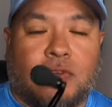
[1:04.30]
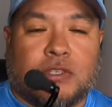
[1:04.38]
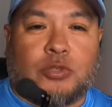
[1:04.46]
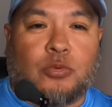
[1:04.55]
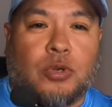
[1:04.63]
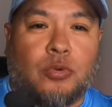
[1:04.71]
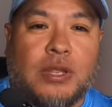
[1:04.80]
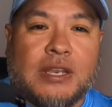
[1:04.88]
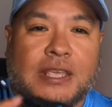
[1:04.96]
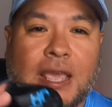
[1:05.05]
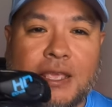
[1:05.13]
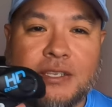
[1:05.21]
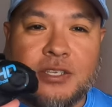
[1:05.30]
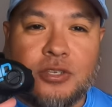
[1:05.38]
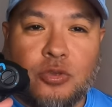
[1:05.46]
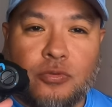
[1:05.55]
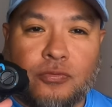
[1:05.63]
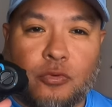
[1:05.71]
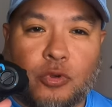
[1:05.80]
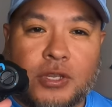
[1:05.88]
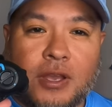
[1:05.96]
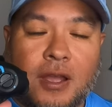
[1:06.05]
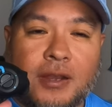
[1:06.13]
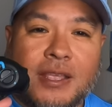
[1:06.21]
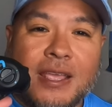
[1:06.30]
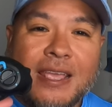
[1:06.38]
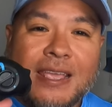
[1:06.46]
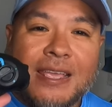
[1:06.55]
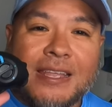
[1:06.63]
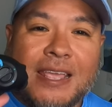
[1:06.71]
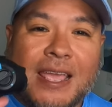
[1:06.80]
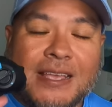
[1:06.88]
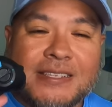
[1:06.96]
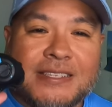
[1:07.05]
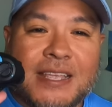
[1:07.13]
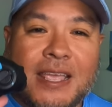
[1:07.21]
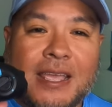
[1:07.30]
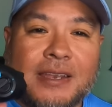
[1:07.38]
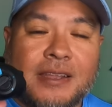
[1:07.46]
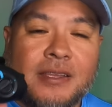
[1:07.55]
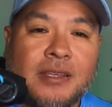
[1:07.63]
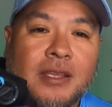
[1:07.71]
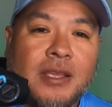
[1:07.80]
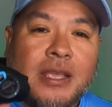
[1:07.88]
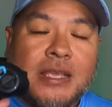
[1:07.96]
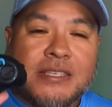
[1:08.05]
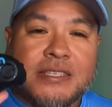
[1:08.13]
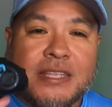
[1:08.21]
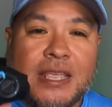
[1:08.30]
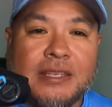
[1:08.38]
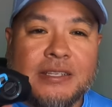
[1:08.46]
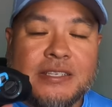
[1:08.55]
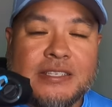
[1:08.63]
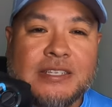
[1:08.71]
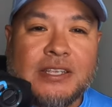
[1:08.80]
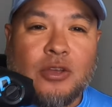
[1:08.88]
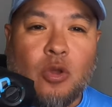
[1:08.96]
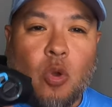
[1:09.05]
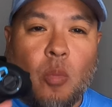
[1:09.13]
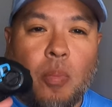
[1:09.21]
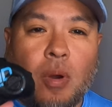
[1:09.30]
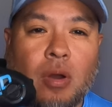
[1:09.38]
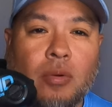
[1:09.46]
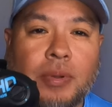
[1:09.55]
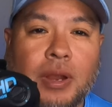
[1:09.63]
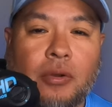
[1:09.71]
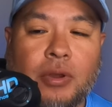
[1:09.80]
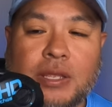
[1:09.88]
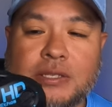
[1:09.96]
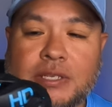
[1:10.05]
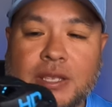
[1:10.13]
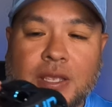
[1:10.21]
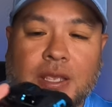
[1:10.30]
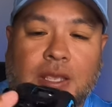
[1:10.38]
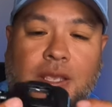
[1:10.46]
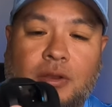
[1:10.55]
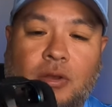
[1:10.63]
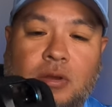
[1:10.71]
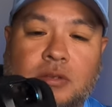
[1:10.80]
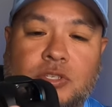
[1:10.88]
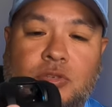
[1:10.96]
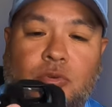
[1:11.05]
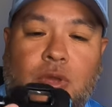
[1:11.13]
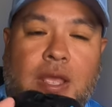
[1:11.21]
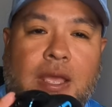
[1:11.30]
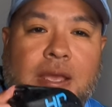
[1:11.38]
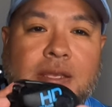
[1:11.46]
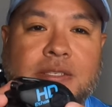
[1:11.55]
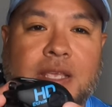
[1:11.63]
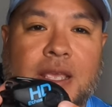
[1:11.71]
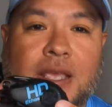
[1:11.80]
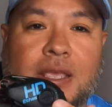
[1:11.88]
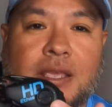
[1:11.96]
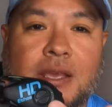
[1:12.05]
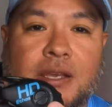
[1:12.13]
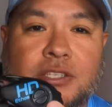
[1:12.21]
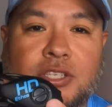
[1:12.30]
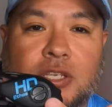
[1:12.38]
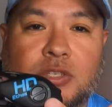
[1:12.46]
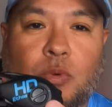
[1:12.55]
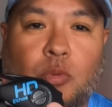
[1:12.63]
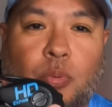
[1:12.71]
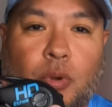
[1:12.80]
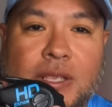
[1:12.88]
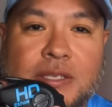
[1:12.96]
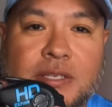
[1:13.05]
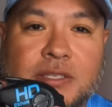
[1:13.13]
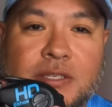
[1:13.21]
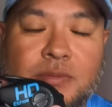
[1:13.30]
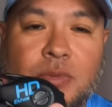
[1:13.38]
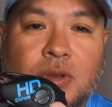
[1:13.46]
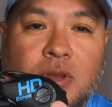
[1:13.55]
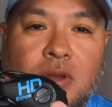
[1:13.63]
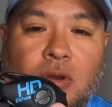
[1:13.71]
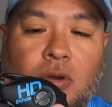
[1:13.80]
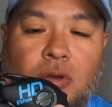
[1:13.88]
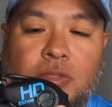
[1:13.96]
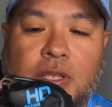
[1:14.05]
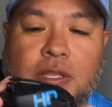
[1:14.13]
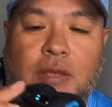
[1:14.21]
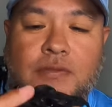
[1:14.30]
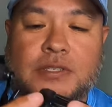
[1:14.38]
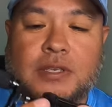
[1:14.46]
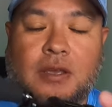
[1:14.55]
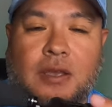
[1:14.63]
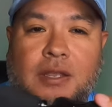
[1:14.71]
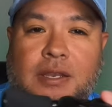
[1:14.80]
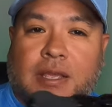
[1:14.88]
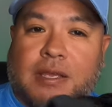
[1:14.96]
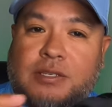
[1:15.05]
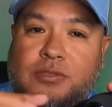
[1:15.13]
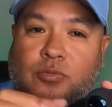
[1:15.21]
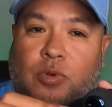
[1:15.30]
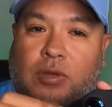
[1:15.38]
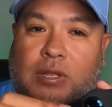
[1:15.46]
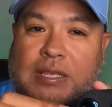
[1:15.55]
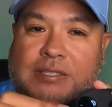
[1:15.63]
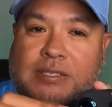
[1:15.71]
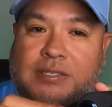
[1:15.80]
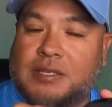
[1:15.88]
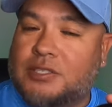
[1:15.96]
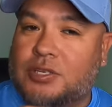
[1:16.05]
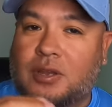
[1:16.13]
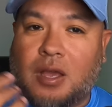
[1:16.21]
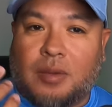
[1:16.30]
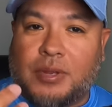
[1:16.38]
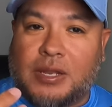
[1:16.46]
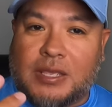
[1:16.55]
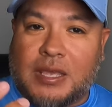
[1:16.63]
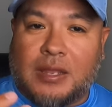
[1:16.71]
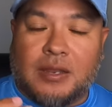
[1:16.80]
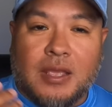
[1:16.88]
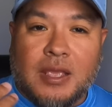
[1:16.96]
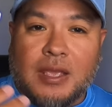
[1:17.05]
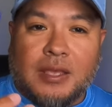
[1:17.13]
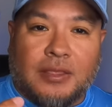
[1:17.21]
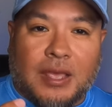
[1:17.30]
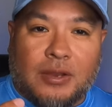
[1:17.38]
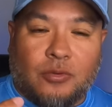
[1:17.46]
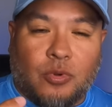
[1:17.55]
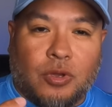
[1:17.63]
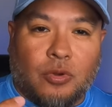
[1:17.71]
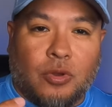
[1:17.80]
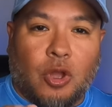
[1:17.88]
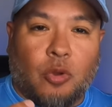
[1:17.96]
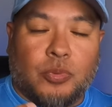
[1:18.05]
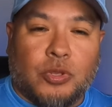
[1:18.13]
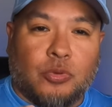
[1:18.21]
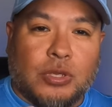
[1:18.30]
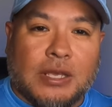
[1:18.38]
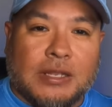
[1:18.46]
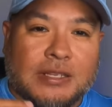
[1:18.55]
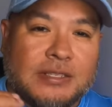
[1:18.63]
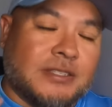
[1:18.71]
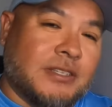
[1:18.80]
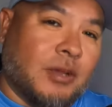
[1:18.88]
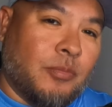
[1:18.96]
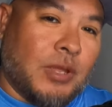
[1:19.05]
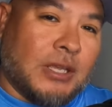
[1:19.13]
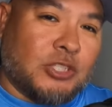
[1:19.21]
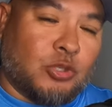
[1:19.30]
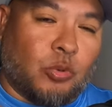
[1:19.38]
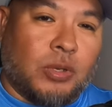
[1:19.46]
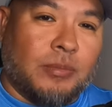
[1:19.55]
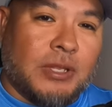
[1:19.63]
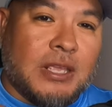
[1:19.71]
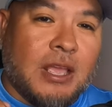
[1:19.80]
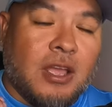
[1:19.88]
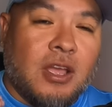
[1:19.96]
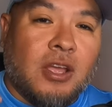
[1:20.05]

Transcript: fishing reel in case you forgot? It has ten stainless steel ball bearings. It also has a adjustable brake system on the left side, as well as a tension knob. And again, that will help you get some extremely